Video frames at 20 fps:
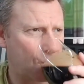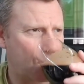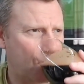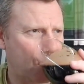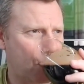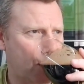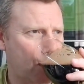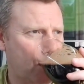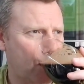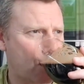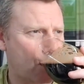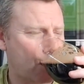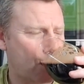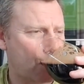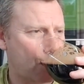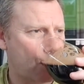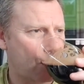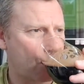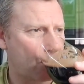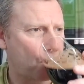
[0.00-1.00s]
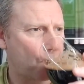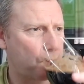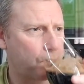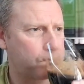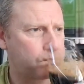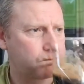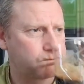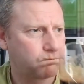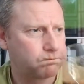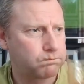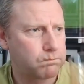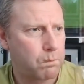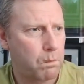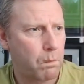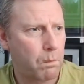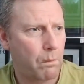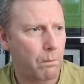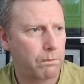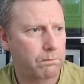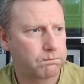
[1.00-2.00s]

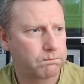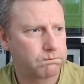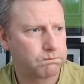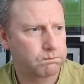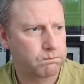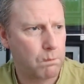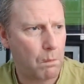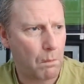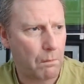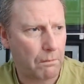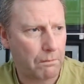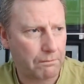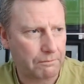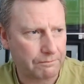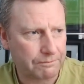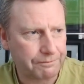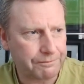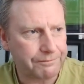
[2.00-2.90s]
Nobody speaks.